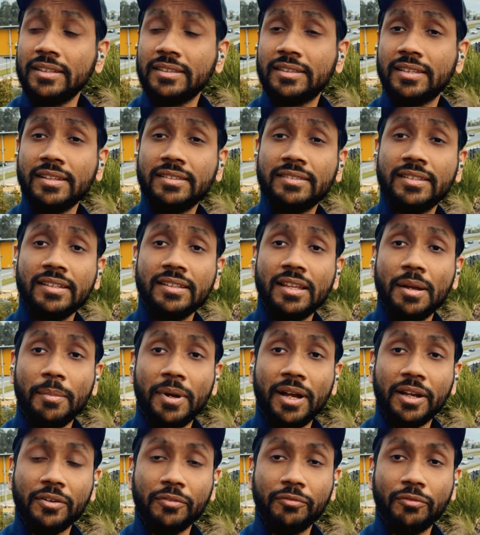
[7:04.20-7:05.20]
Testing the
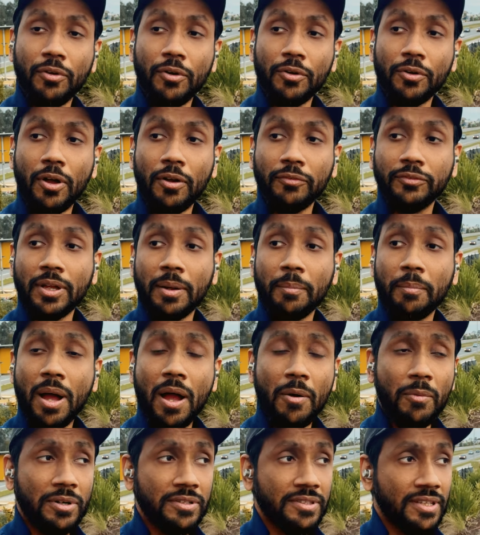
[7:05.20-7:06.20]
microphone of the
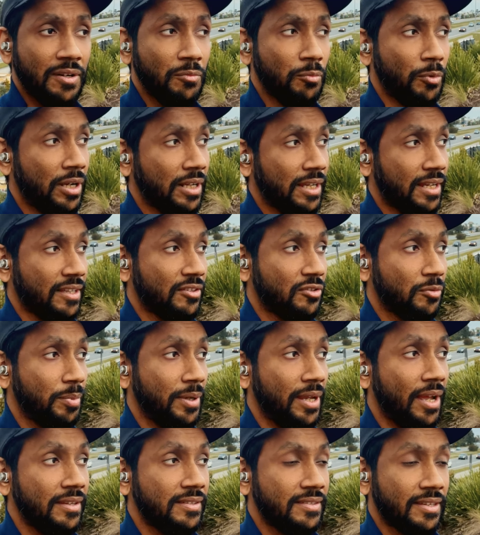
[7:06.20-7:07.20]
Bowers and Wilkins
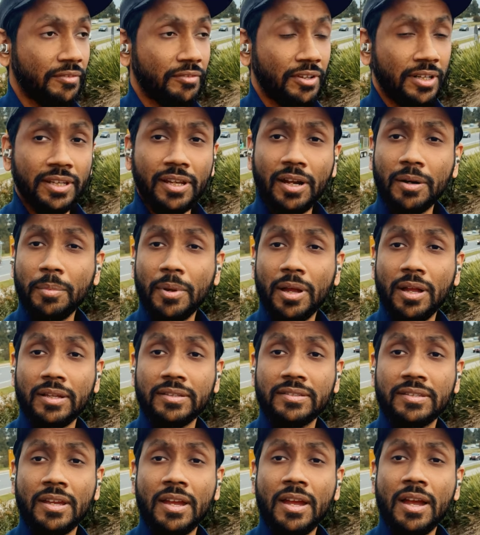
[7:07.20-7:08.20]
P I seven
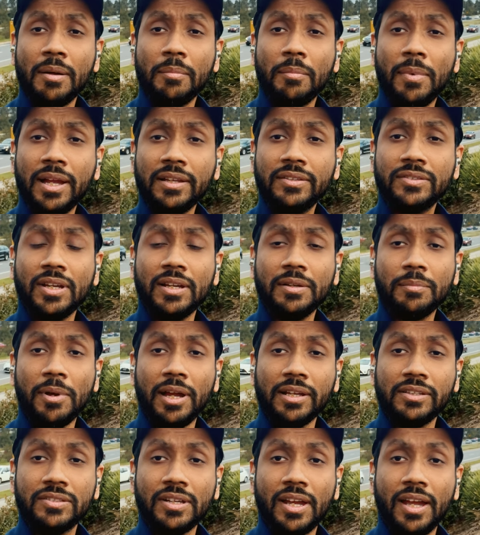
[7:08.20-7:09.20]
earbuds. Mic check,
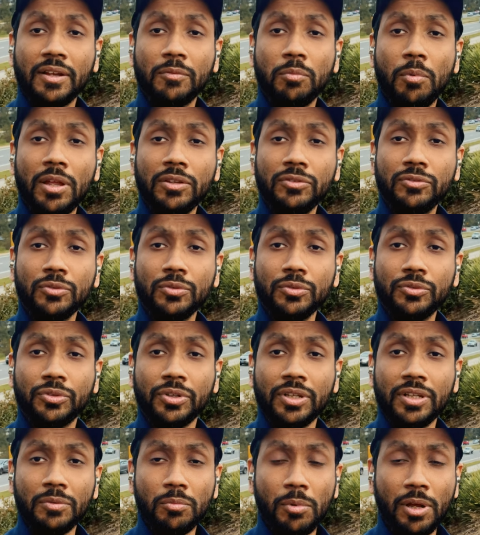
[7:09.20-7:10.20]
mic check, one, two,
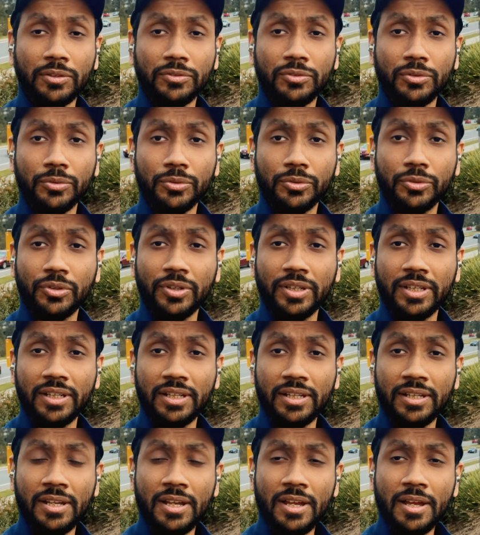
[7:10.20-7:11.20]
three, one, two,
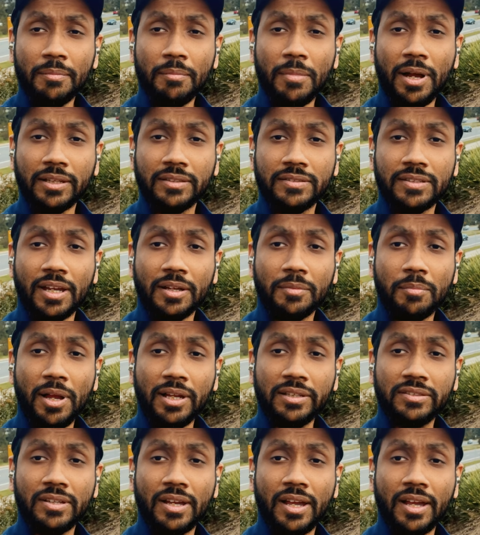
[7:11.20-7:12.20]
three. Mic check,
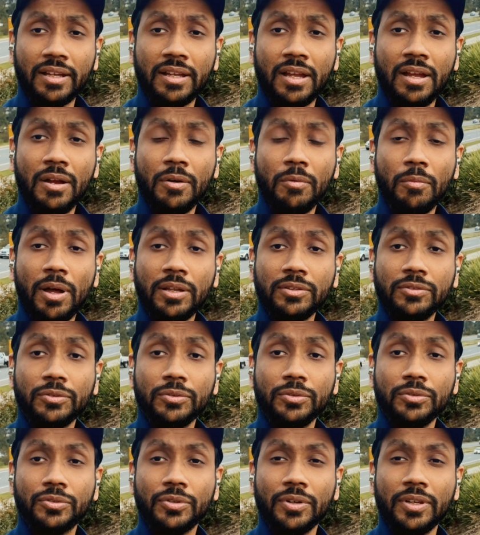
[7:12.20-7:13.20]
mic check, one
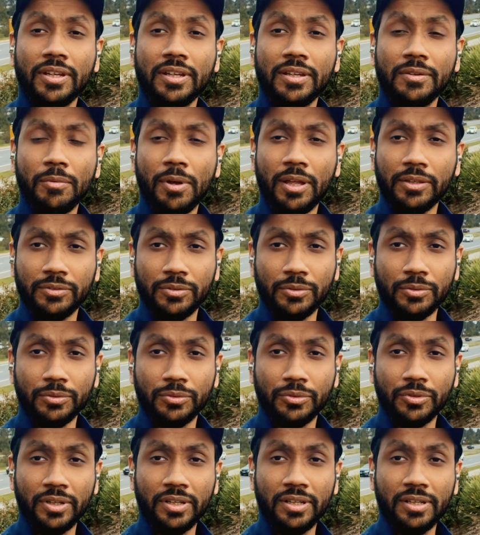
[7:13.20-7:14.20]
two three, one two
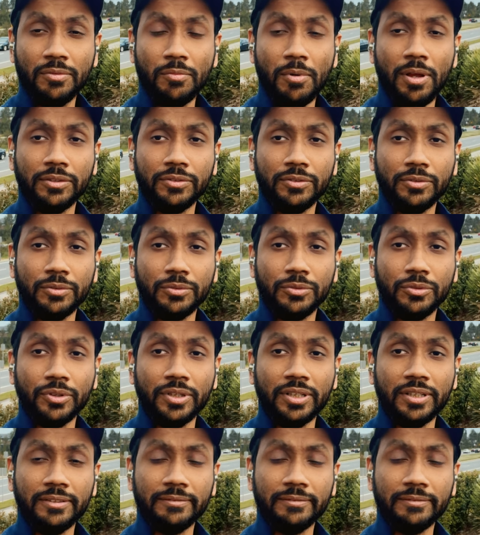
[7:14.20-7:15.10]
three, one two three.